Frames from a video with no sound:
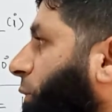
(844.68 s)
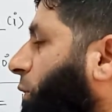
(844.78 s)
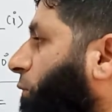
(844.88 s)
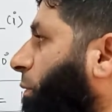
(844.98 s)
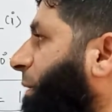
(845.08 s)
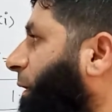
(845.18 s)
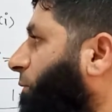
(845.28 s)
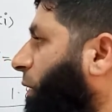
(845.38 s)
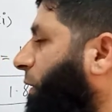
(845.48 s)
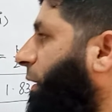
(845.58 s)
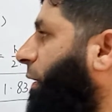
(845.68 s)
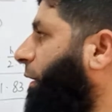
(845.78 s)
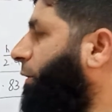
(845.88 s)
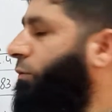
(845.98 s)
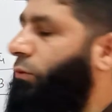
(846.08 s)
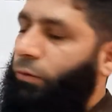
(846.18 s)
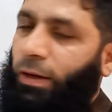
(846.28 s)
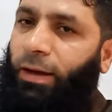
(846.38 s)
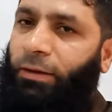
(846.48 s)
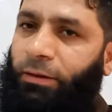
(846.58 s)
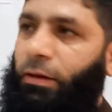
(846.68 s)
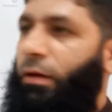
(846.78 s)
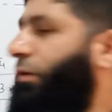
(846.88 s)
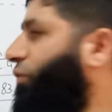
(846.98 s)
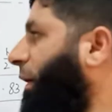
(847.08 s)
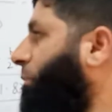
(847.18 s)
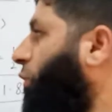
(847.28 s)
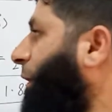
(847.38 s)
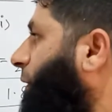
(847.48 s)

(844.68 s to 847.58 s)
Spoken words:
O will be converting into the kinetic energy at point